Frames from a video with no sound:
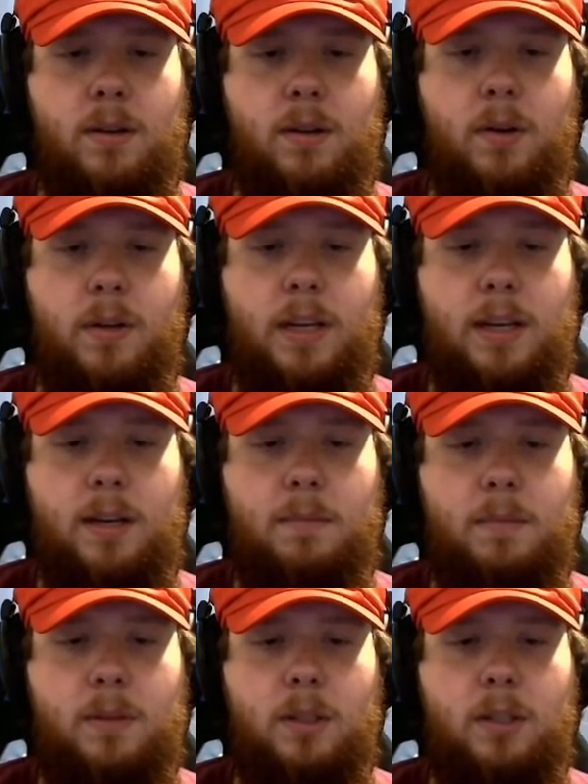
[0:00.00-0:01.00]
Oh yeah,
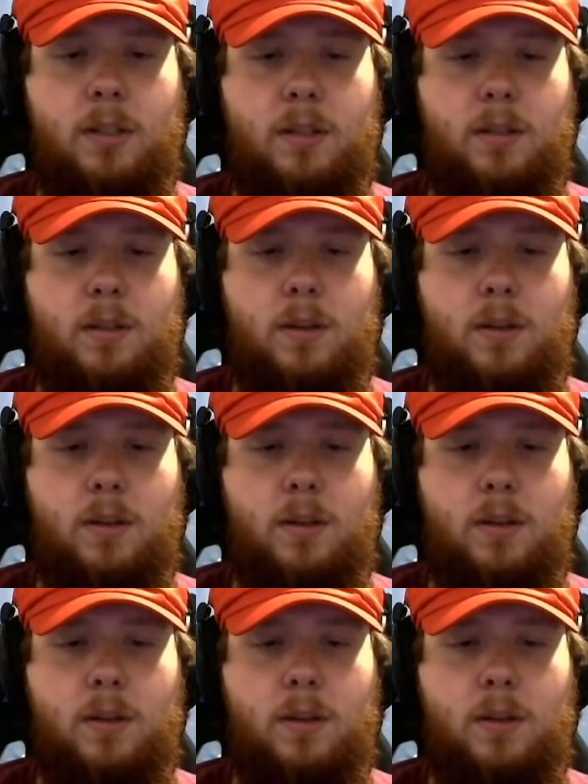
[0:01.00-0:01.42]
I'm good.